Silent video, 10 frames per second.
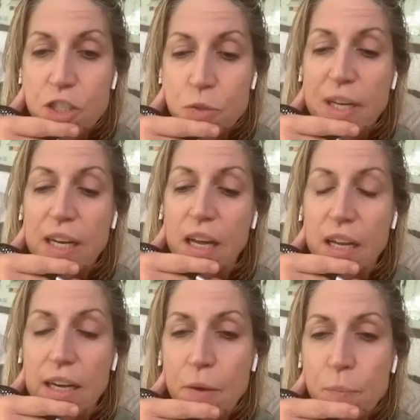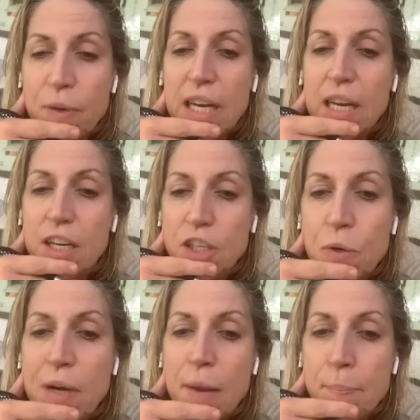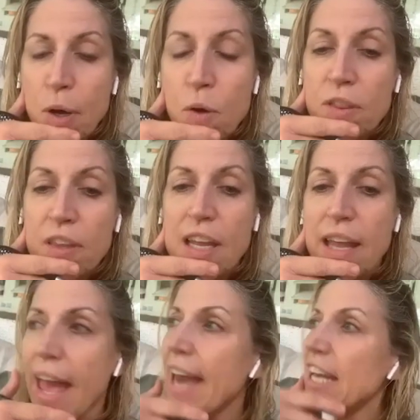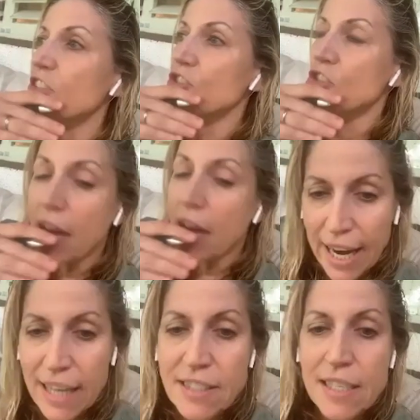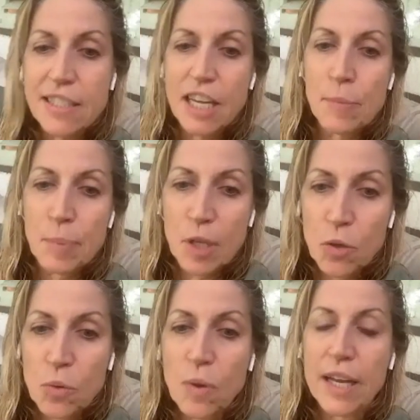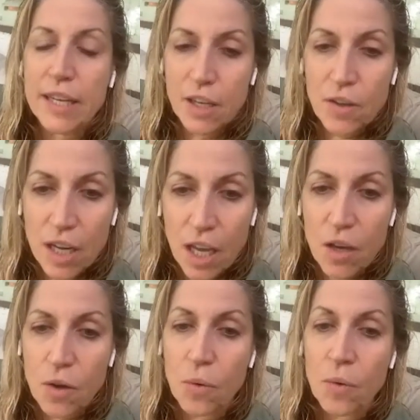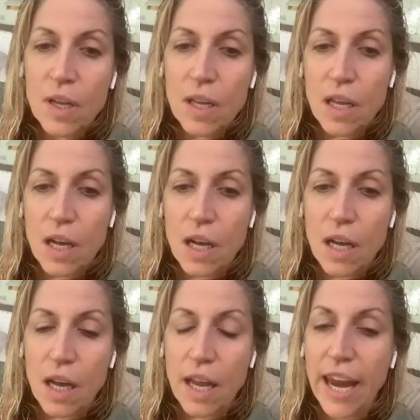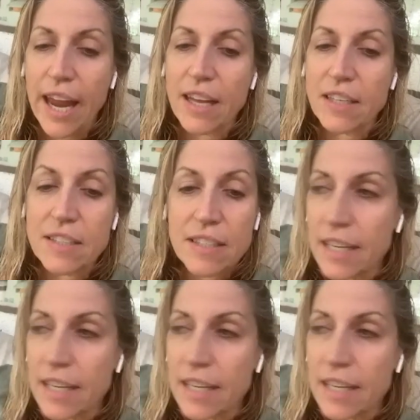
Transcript: is what I got, and you and I both had a gigantic debut a year ago, and